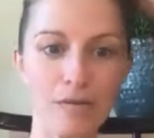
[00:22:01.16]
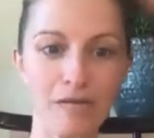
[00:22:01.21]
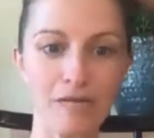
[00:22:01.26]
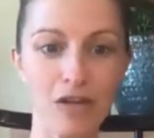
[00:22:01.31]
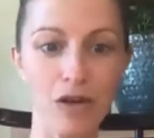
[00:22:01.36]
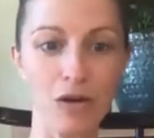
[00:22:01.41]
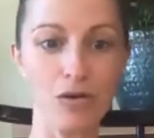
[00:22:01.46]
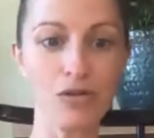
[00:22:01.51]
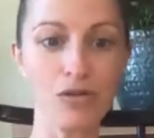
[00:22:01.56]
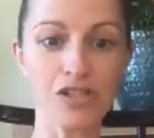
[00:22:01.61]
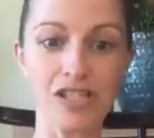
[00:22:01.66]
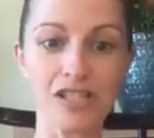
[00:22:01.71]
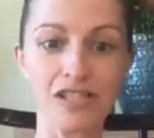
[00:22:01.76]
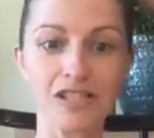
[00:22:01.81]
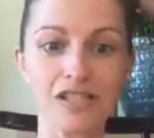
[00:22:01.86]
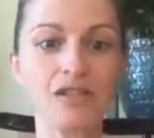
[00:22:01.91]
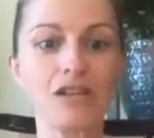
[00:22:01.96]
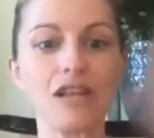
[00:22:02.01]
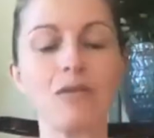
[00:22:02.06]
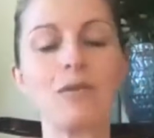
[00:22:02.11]
of the ocean
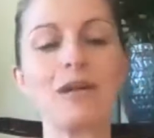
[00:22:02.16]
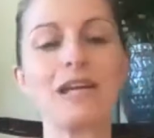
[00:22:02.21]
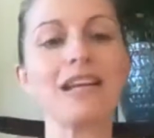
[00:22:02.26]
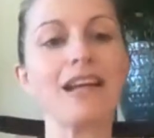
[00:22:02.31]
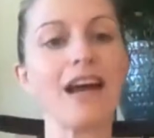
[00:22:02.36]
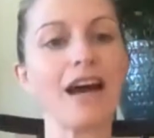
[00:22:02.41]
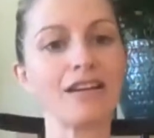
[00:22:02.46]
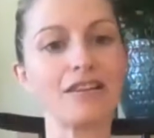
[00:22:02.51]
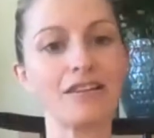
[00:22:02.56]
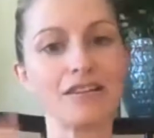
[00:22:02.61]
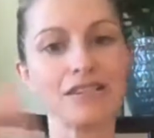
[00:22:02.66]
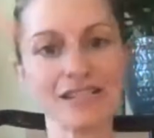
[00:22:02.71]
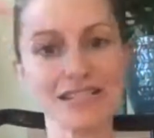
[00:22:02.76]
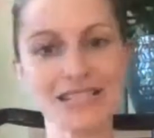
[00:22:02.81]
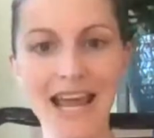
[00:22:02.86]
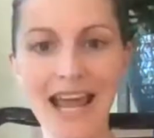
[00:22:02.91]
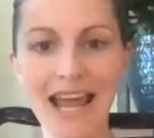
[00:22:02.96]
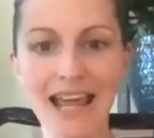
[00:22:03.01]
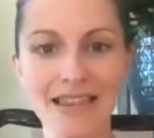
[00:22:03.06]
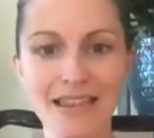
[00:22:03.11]
so that we can
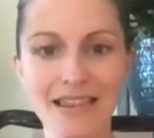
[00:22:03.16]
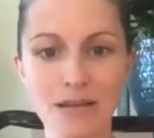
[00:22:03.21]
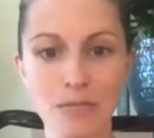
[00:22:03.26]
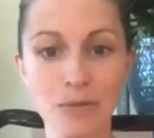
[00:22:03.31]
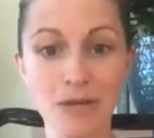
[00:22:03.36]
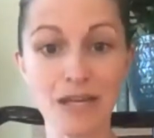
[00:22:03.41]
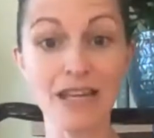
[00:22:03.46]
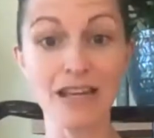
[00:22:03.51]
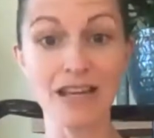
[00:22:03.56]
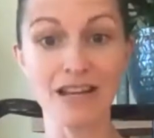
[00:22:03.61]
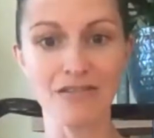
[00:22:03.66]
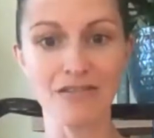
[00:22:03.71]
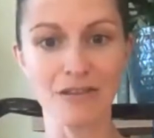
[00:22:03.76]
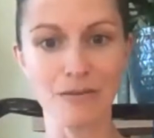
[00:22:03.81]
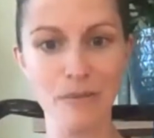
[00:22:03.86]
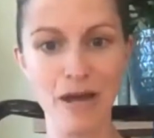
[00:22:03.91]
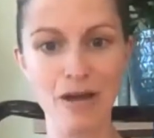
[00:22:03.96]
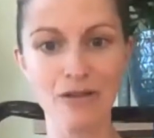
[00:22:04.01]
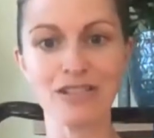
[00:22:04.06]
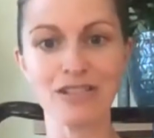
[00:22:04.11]
understand the peak of the
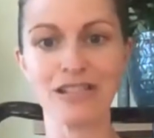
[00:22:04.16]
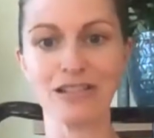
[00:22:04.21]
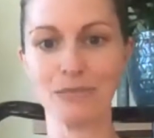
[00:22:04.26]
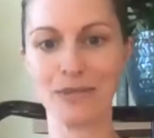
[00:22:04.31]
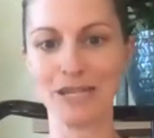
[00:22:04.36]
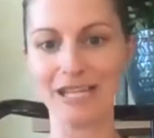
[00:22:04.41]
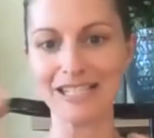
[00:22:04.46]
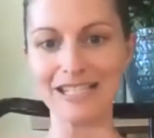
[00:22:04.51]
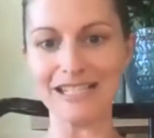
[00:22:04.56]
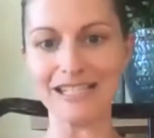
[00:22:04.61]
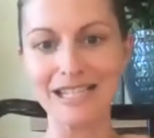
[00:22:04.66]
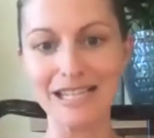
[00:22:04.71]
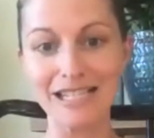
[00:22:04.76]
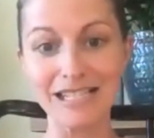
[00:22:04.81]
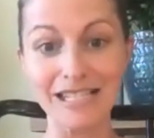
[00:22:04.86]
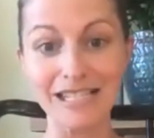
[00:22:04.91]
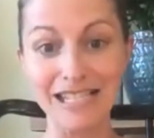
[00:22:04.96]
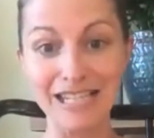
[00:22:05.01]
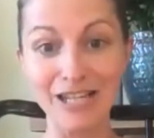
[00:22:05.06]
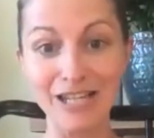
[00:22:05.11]
mountain, because it's the
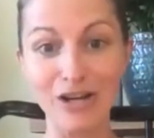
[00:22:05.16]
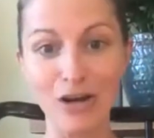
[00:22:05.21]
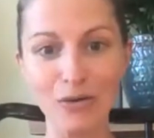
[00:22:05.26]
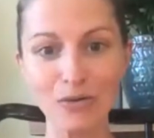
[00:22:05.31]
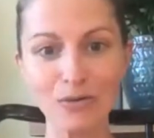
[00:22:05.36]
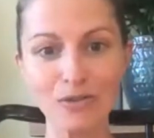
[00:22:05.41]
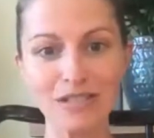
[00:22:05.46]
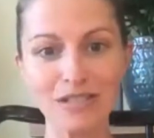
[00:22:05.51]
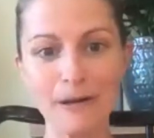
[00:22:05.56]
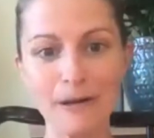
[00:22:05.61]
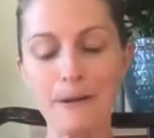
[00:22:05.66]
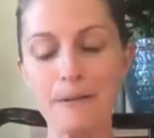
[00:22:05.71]
sea goat.